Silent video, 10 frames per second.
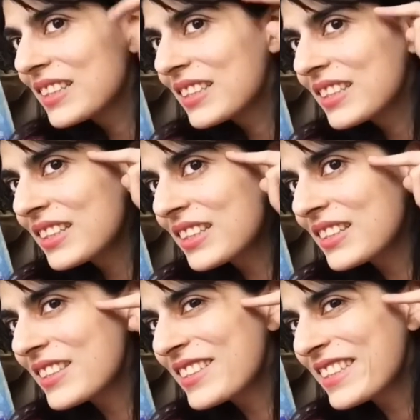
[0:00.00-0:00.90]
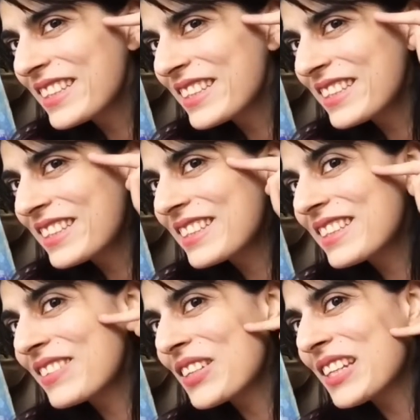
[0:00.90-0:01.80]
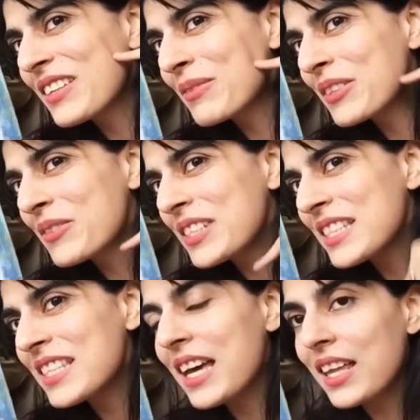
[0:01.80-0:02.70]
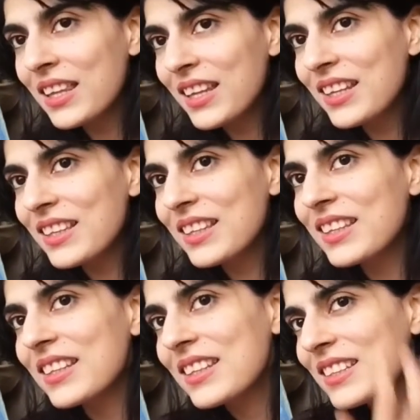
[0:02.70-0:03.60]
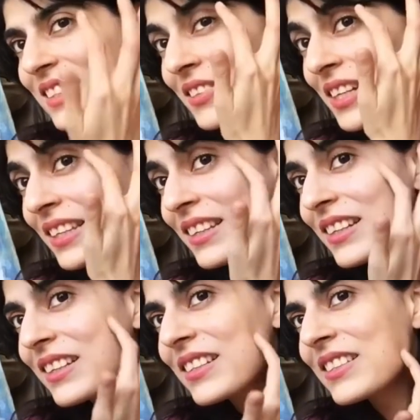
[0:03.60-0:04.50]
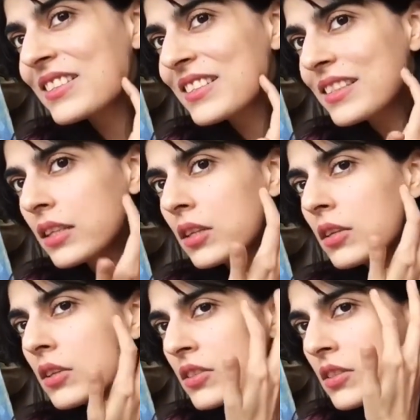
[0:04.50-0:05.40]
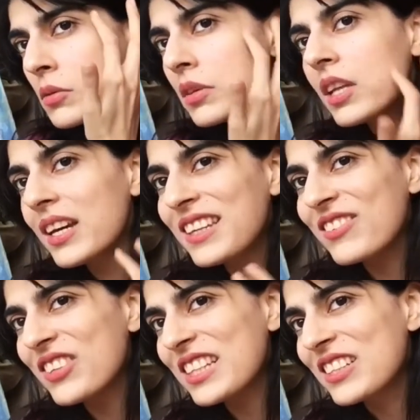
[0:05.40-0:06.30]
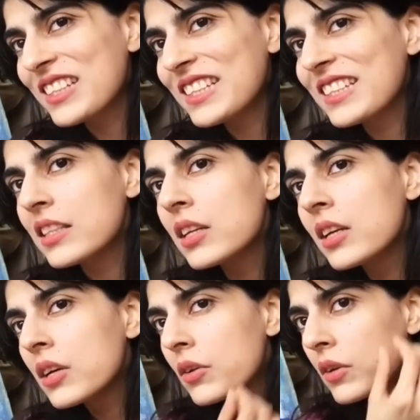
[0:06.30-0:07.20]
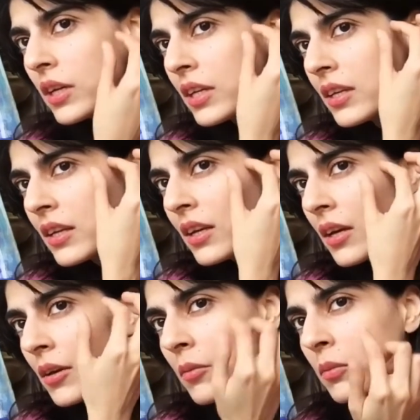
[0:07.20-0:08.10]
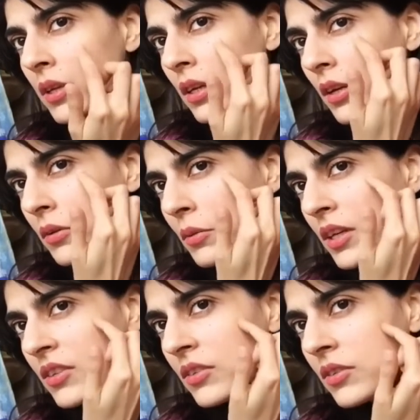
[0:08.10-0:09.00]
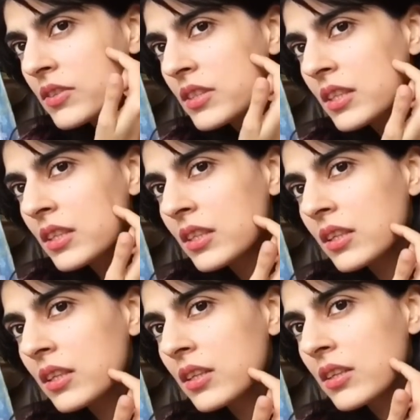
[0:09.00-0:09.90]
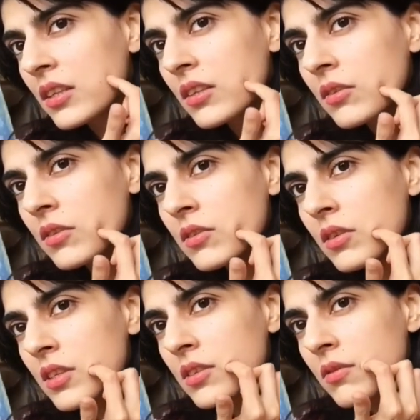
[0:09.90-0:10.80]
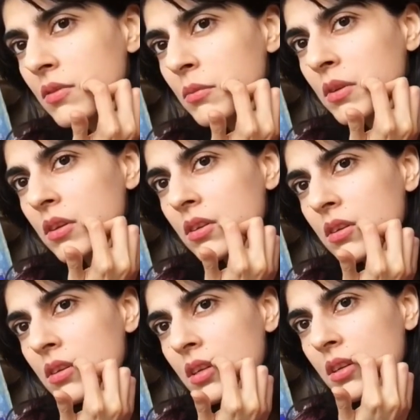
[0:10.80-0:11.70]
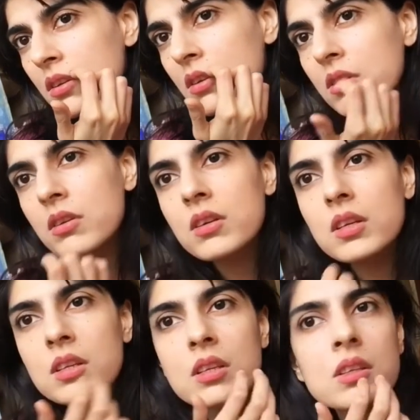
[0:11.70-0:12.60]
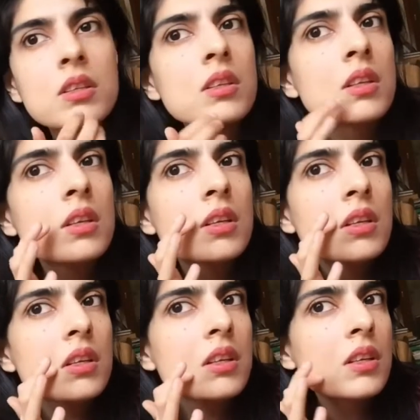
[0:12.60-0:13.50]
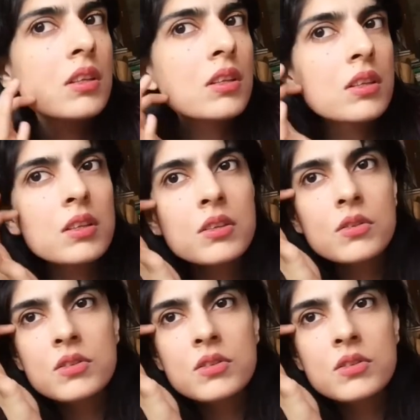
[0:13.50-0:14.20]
Yeah, do you see it? Do you see my permanent tan line? Like, it's right there. It turns into a line if I grin, right? But otherwise, you can see it, like, you can trace it from here to here, and then, like, it goes